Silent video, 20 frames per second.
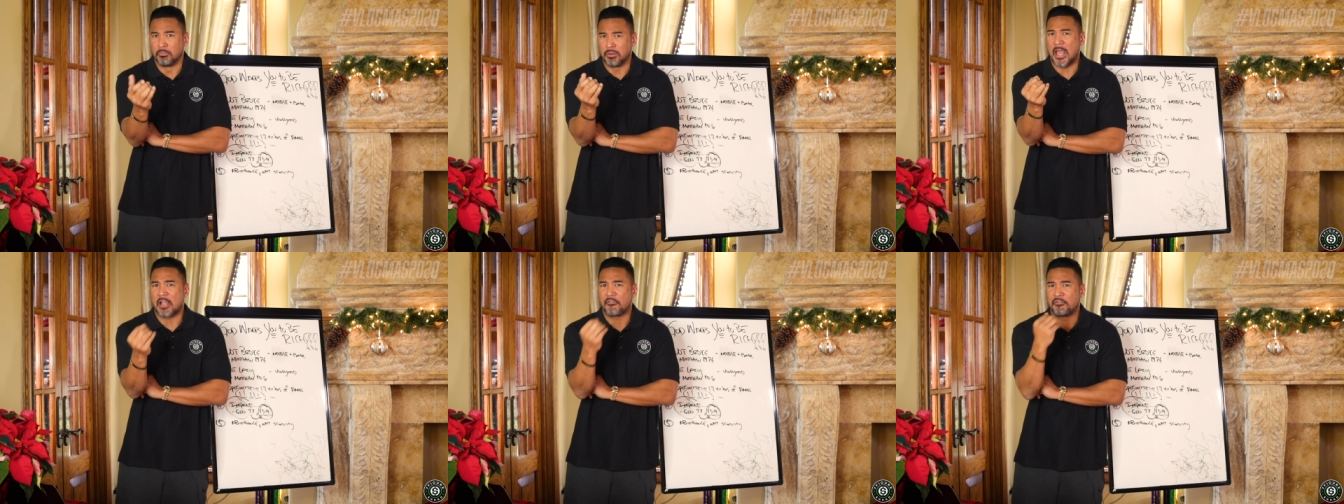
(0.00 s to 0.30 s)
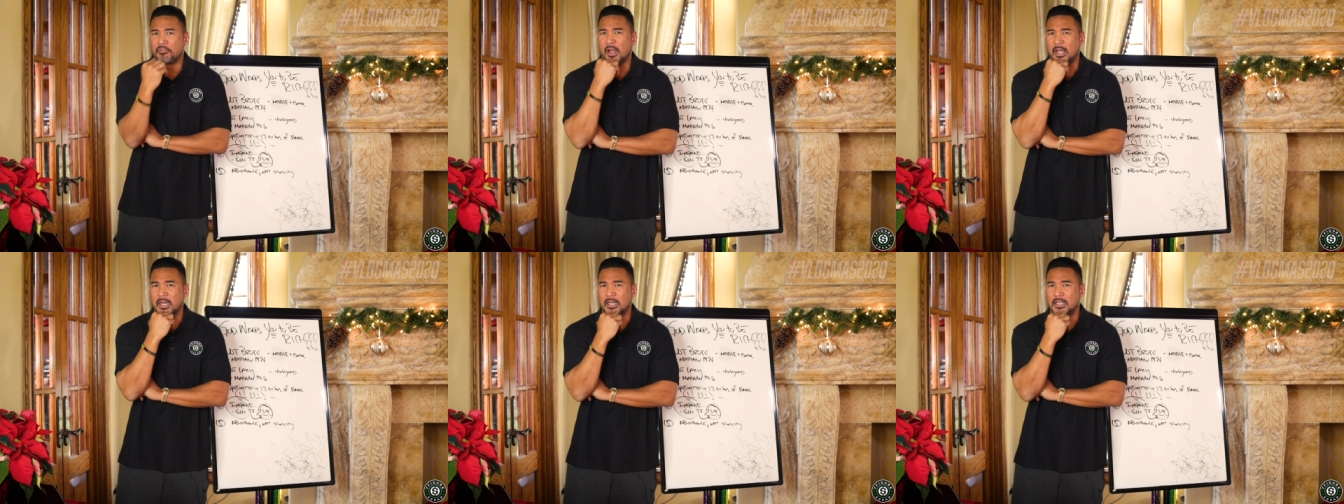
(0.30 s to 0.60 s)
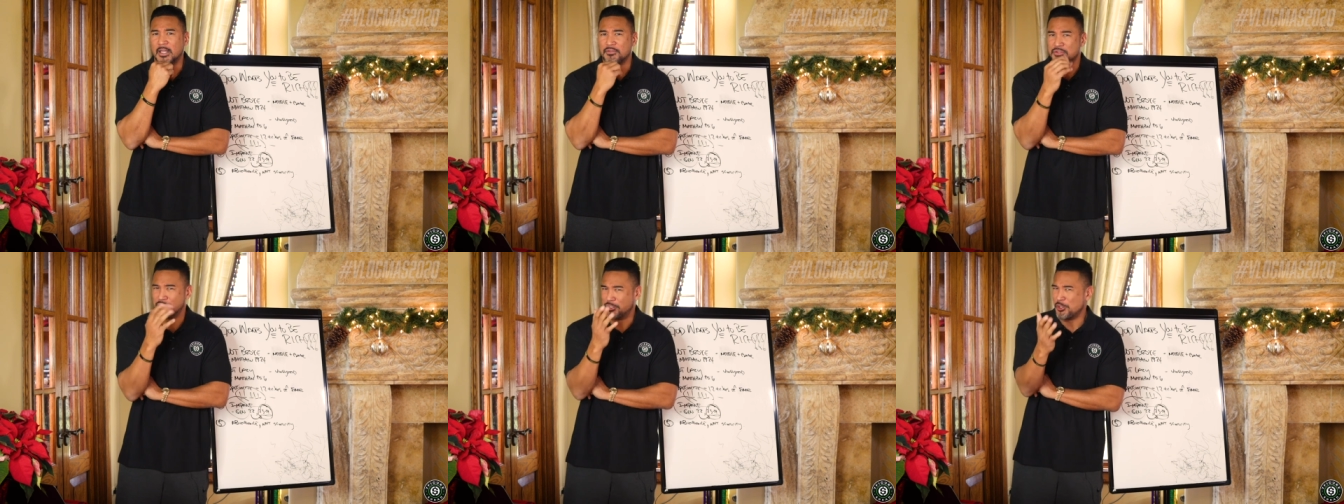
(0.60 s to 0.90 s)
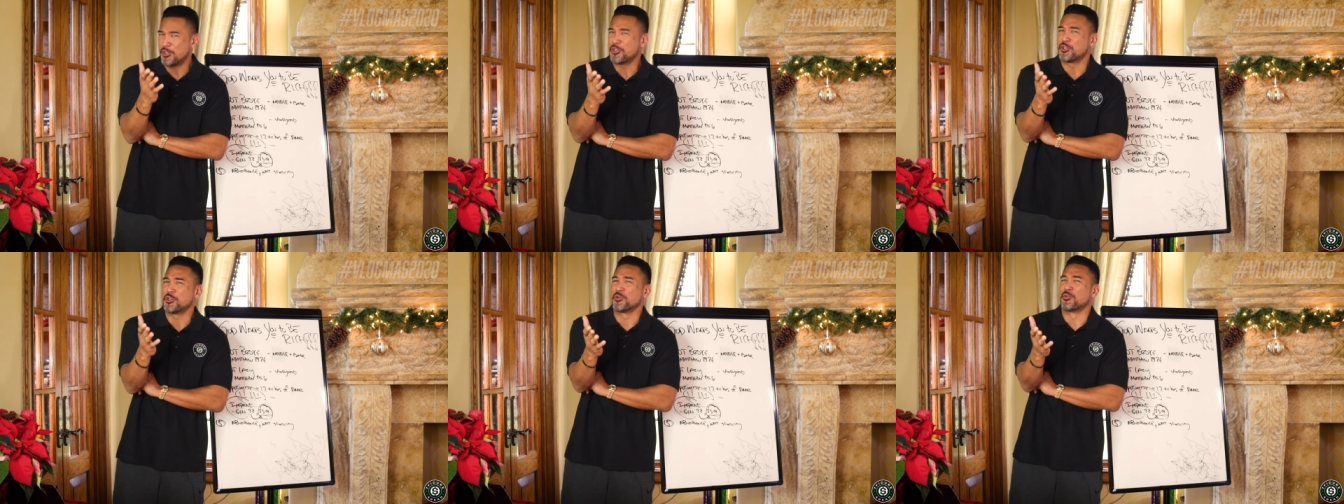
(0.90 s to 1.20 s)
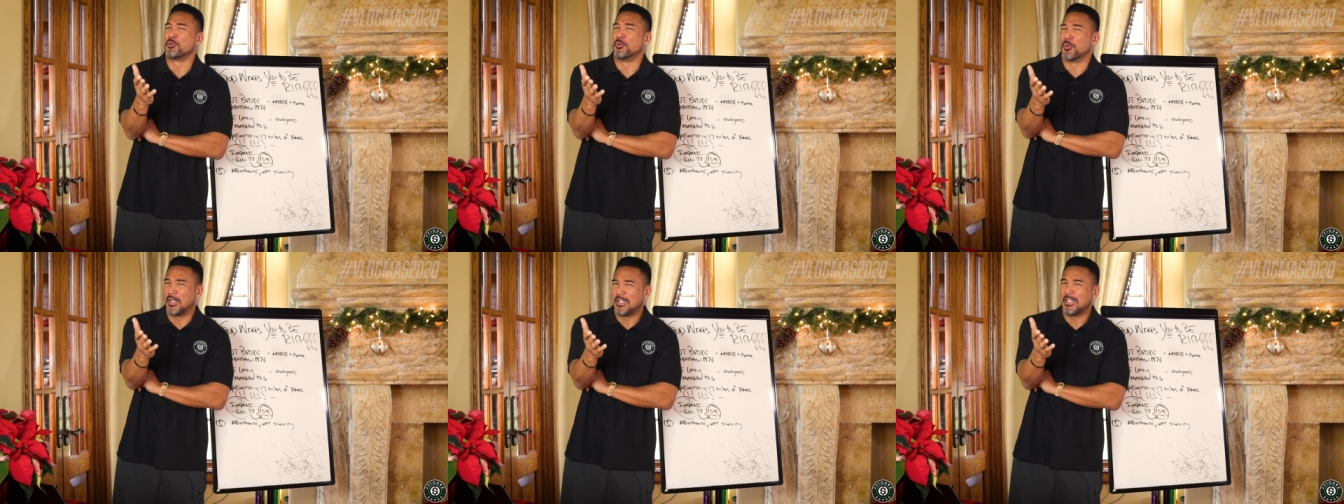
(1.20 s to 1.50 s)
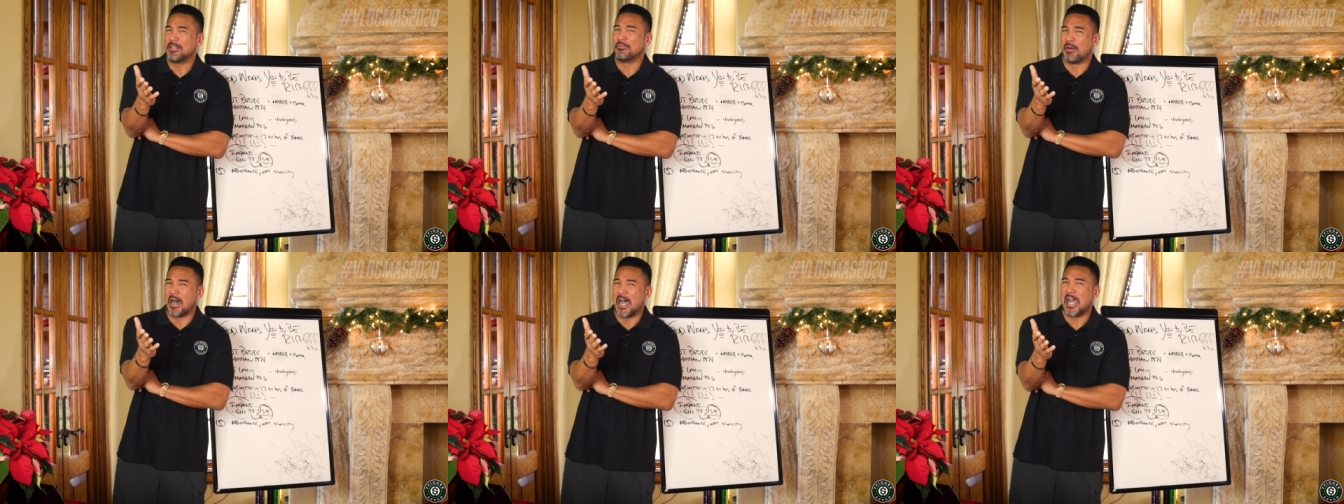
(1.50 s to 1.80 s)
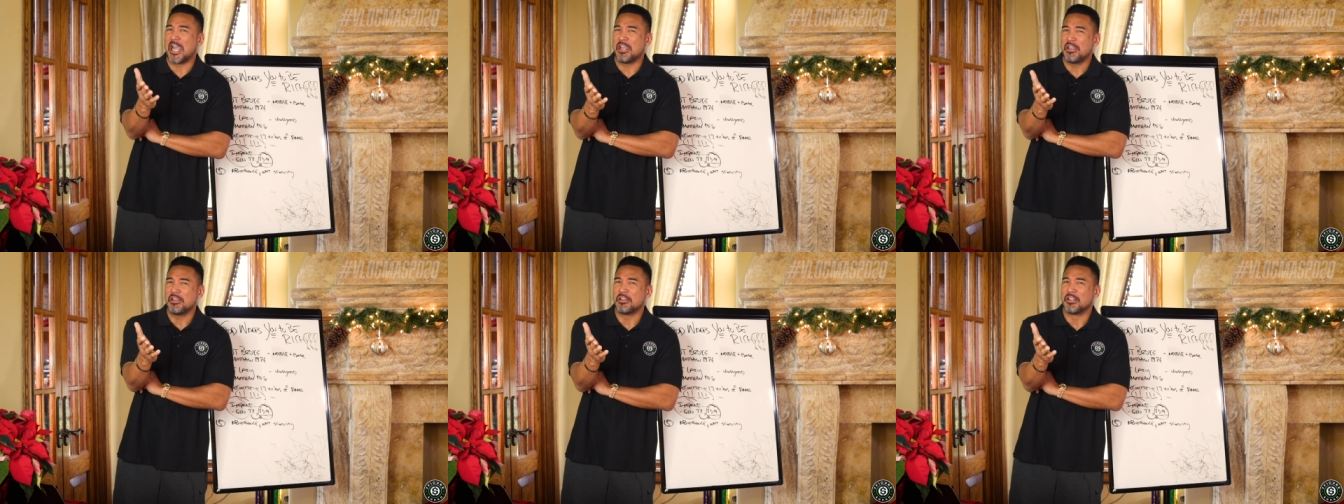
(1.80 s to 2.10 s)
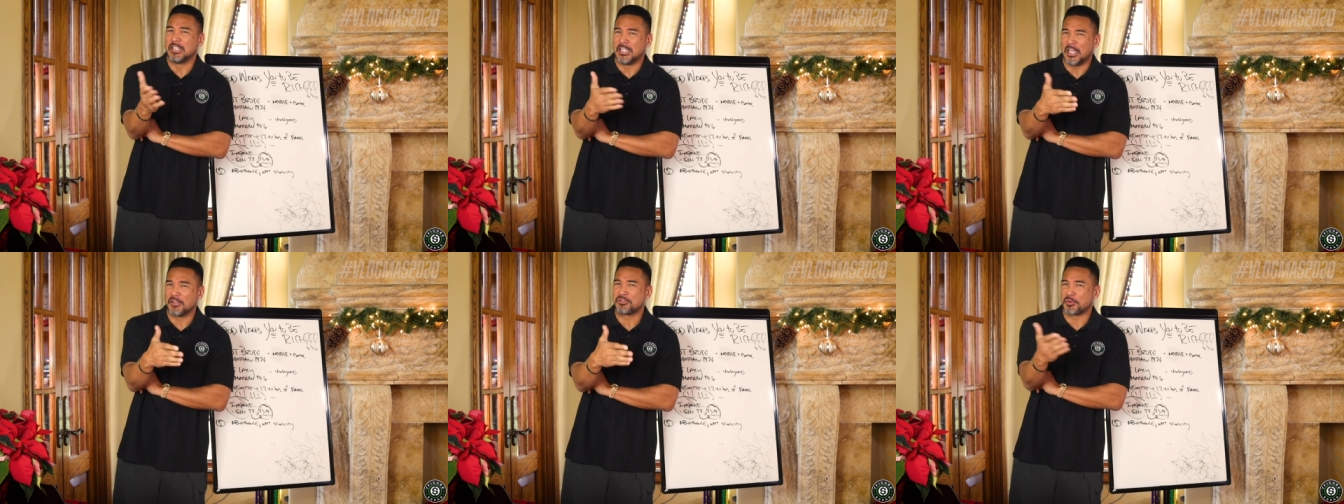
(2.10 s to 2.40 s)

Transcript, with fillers: Black Friday gifts, did you really buy